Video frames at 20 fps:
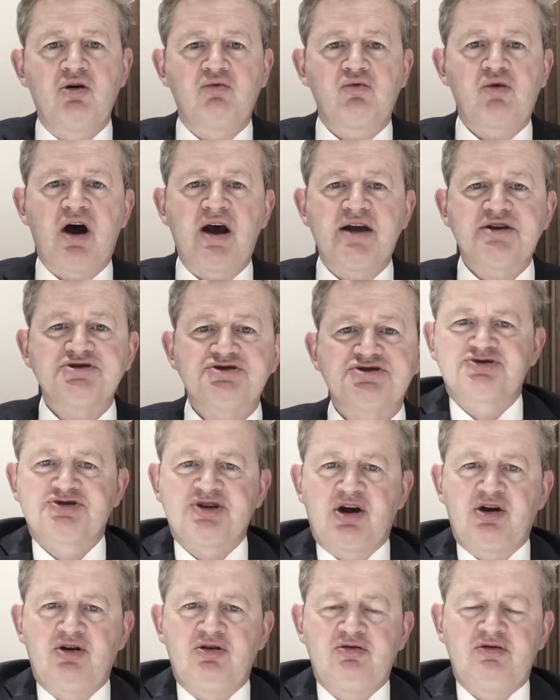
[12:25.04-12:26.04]
Right,
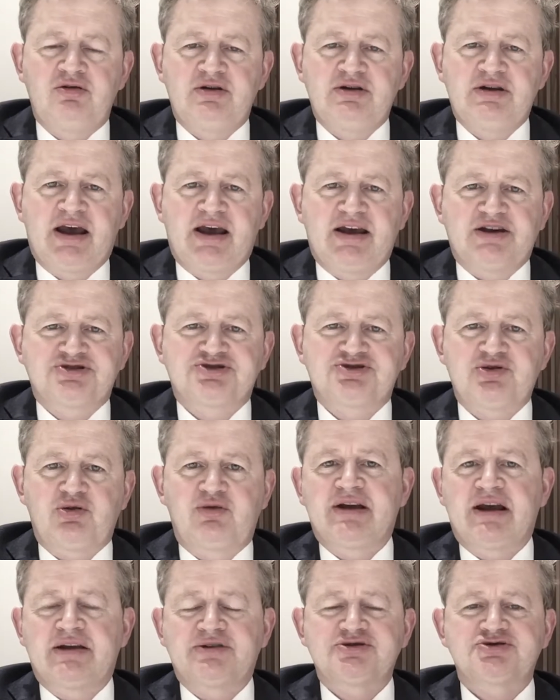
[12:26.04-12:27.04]
so yes,
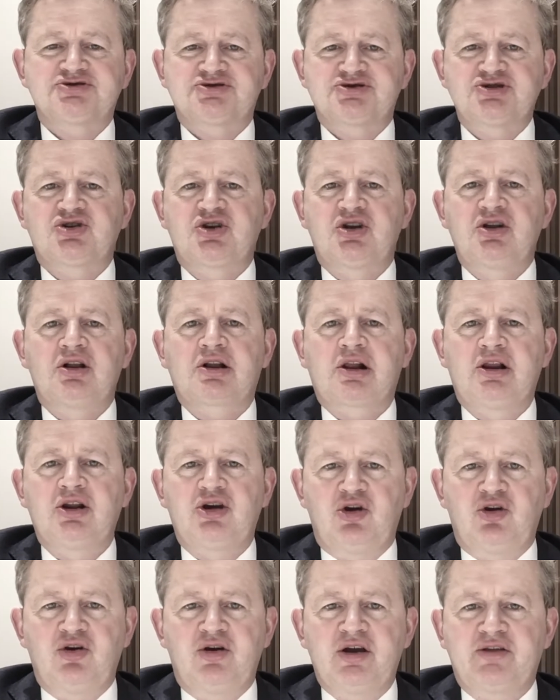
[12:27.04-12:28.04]
so to
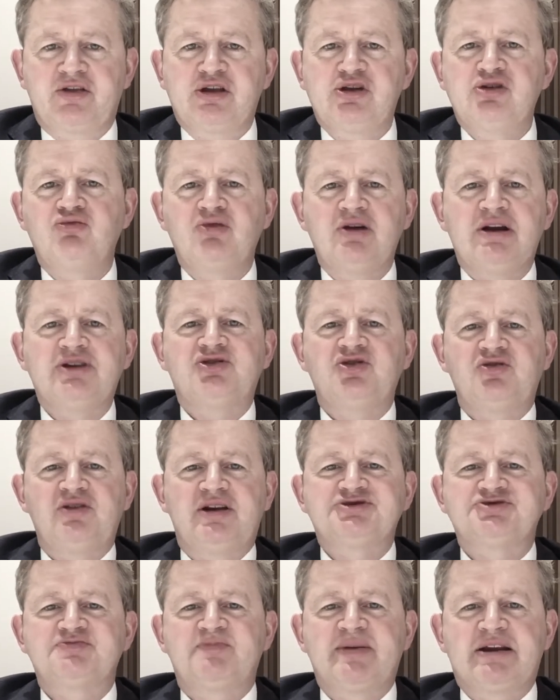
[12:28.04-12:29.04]
conclude, I think you really do
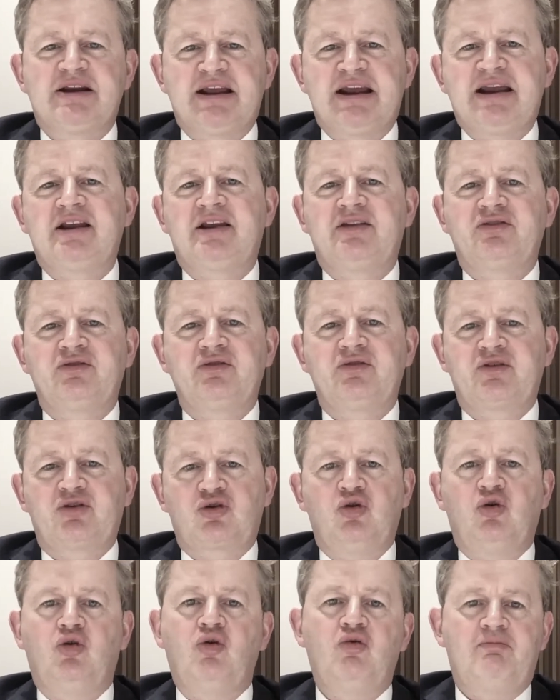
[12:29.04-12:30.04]
need to be leading the
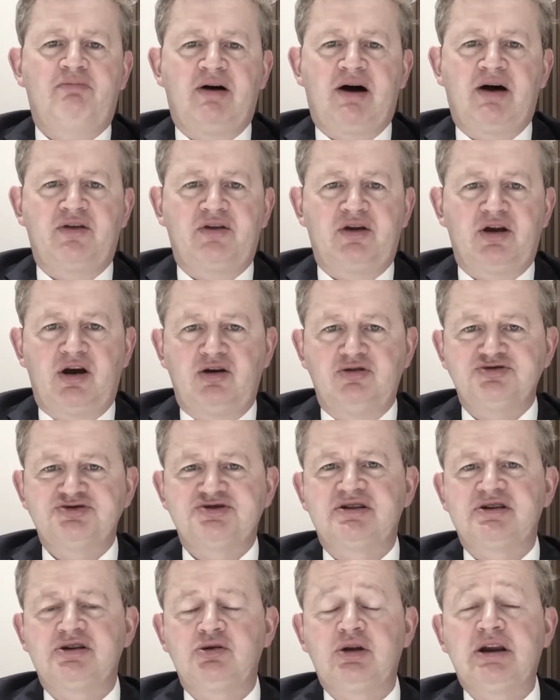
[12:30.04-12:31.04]
court by the
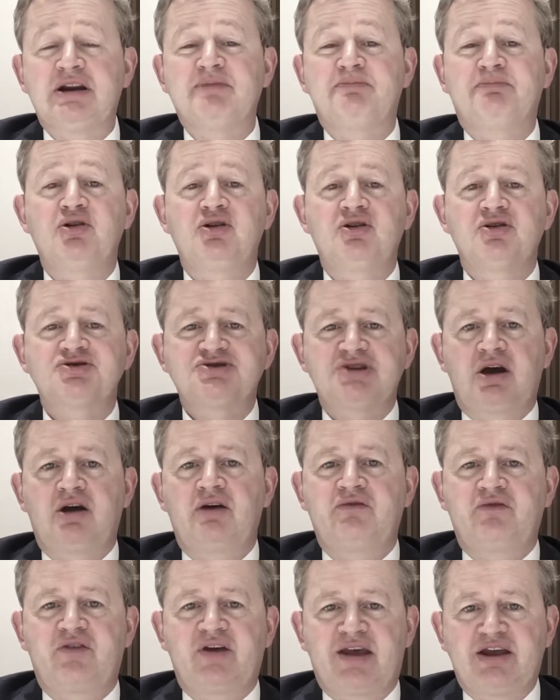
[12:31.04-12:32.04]
nose, and you need to put
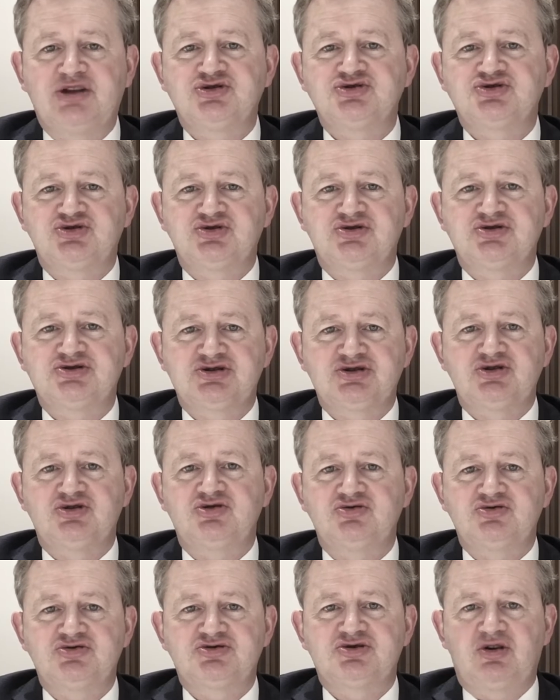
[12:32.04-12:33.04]
yourself into the
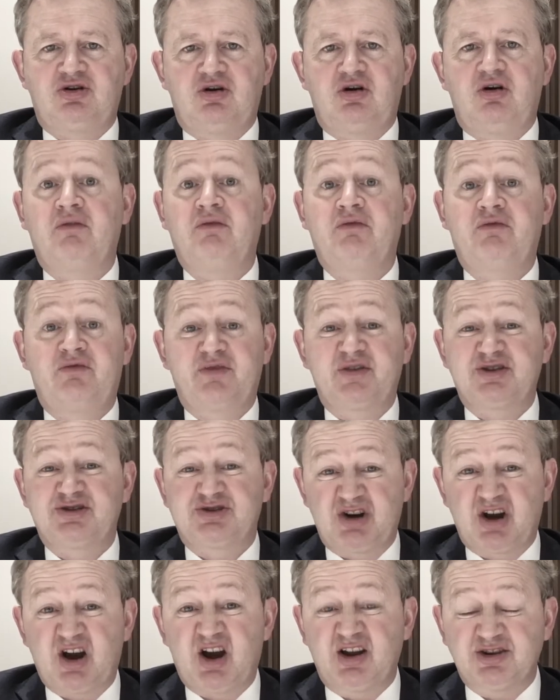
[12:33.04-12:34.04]
shoes of the
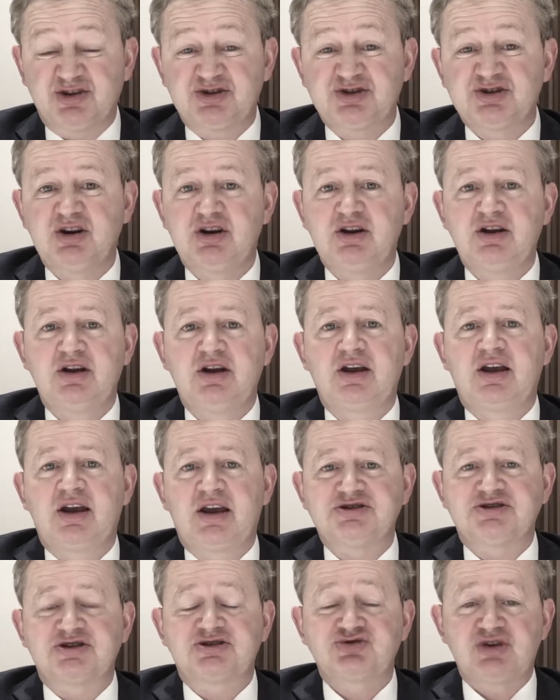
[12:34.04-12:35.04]
judge.
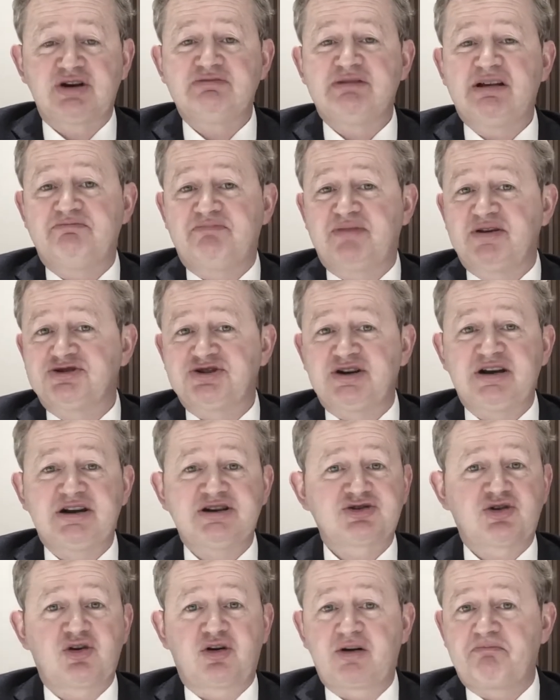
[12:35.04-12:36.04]
He's extremely busy,
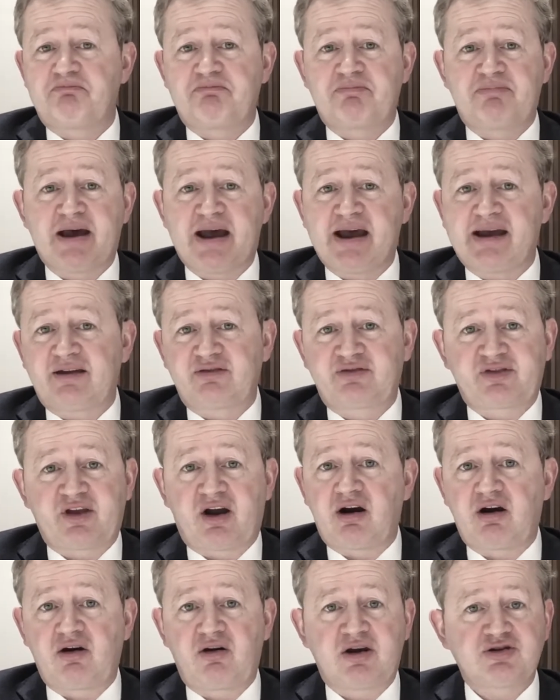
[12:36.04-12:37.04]
he's got a packed
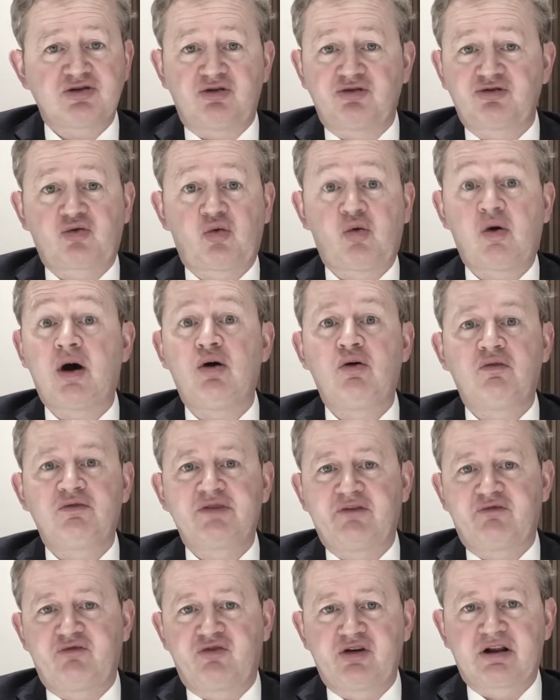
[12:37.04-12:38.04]
diary, he's got
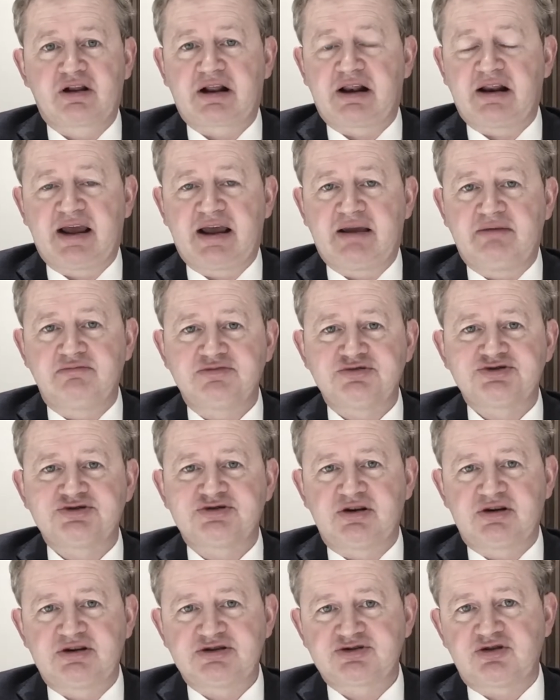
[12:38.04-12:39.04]
12 different claims
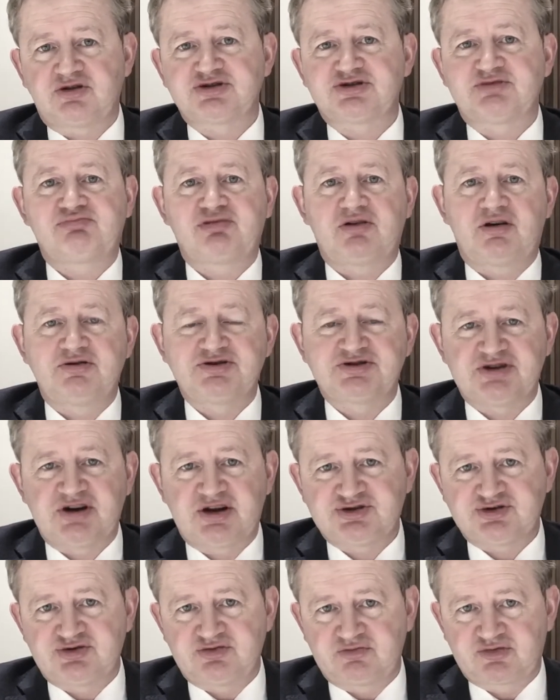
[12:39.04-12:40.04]
that he's got to
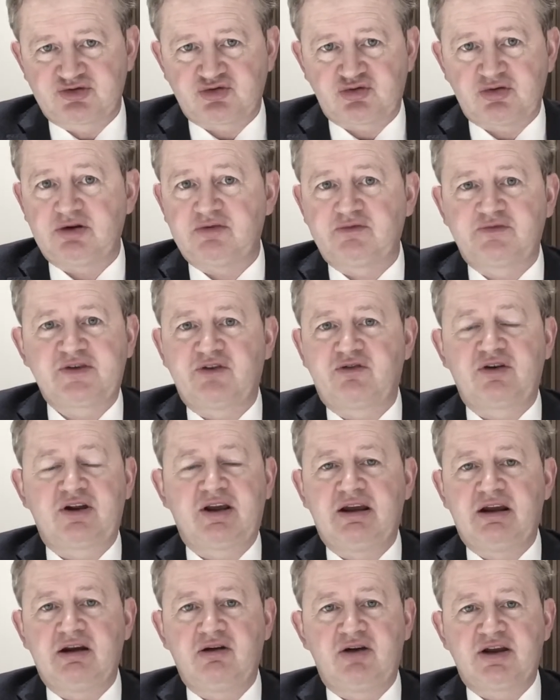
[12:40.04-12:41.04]
process and 12
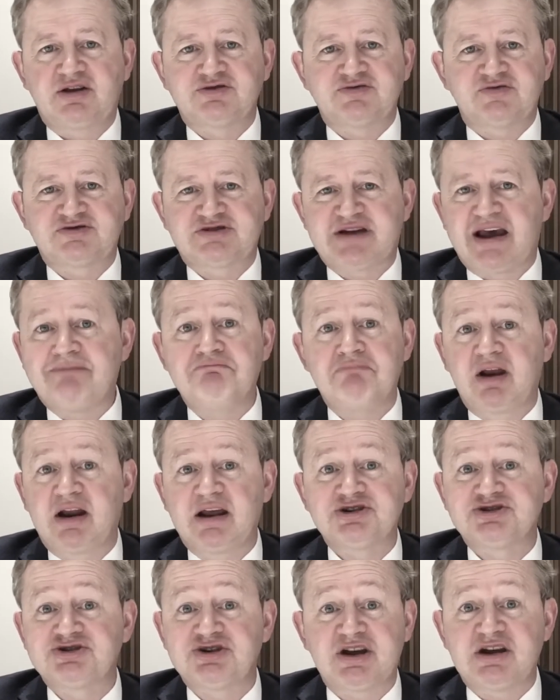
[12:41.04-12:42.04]
different hearings of 10
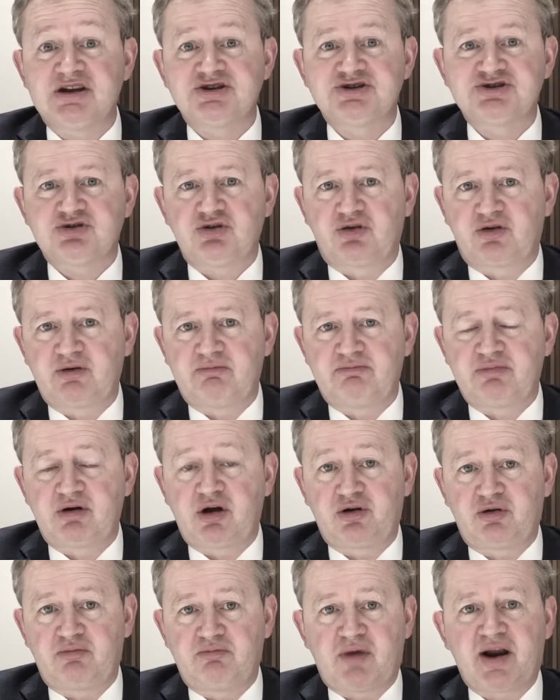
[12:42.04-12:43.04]
minutes each on
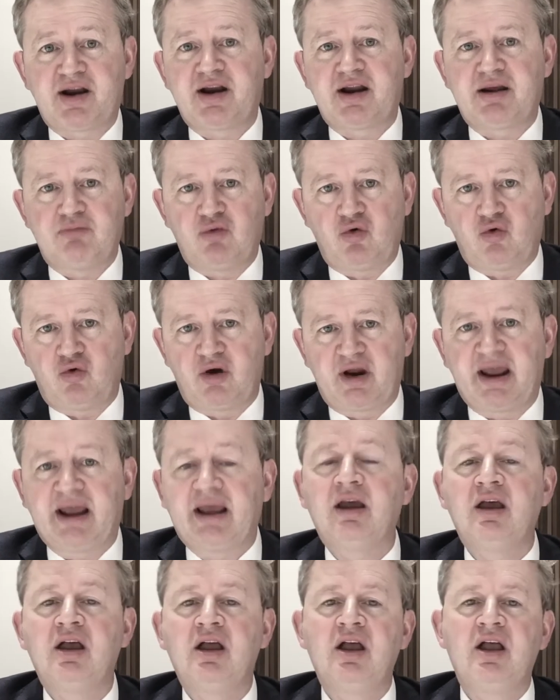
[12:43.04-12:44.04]
a Monday morning.